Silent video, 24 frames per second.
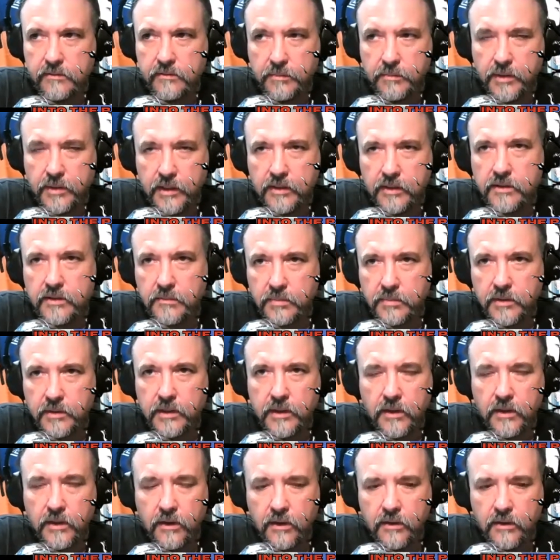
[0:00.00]
possibly
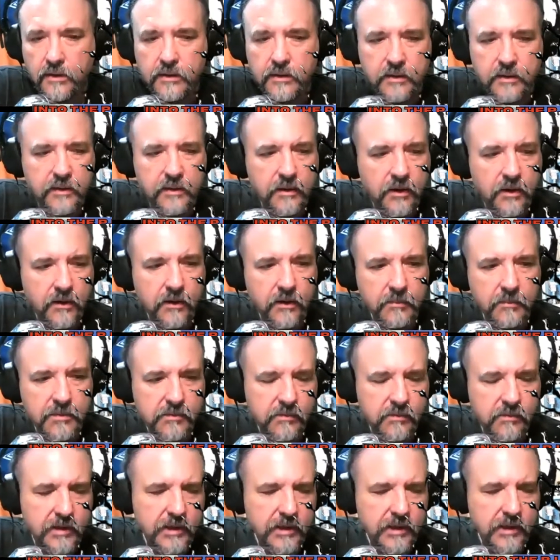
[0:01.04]
in uh, harm's
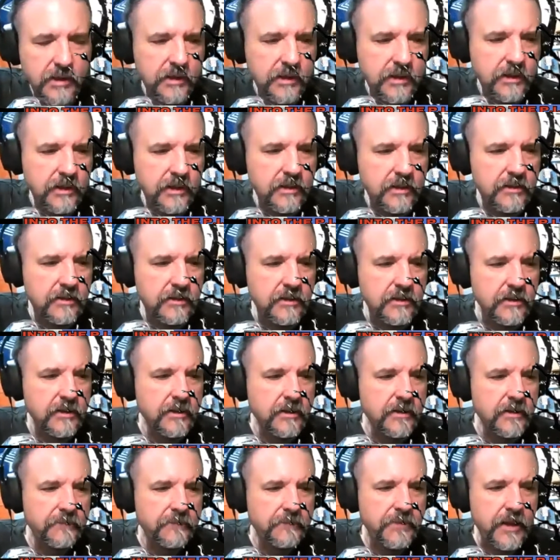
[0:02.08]
way. And
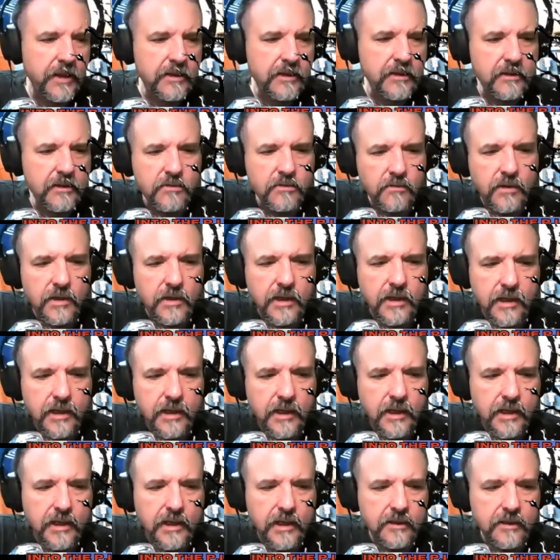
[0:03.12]
that's why
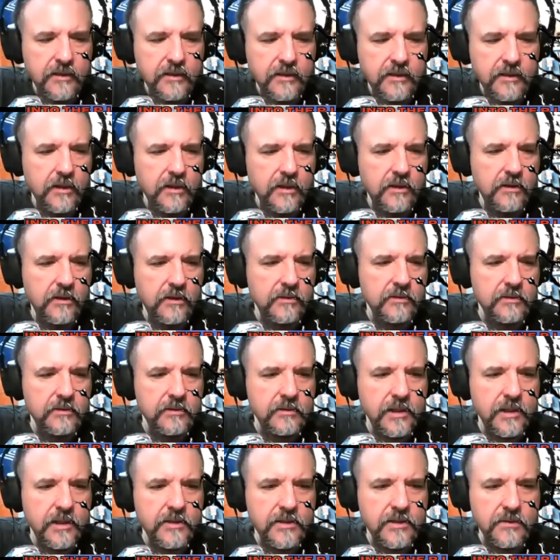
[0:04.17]
I, I had to go.
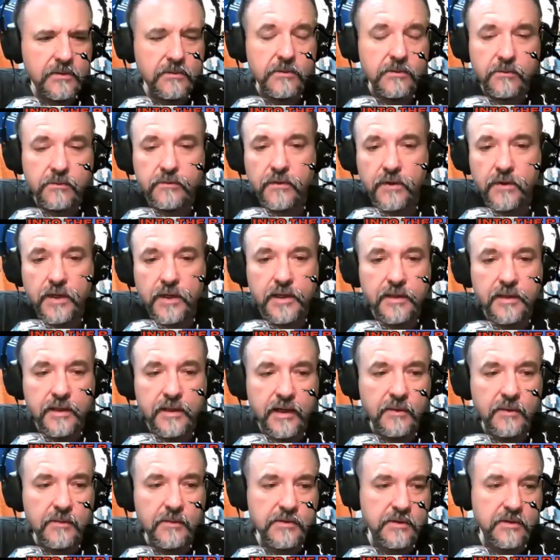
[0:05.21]
And she was afraid that
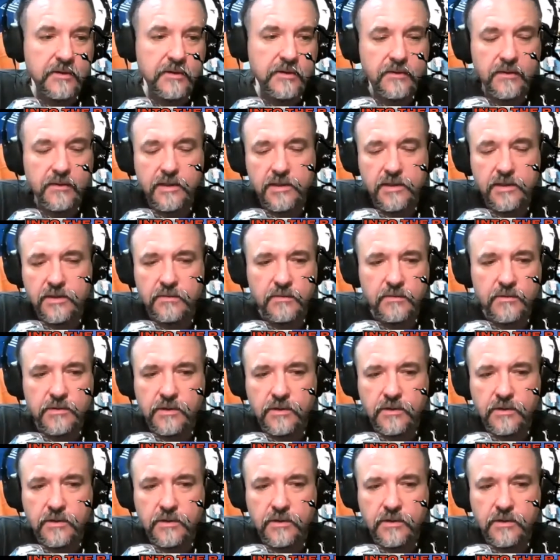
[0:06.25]
I was going to think she was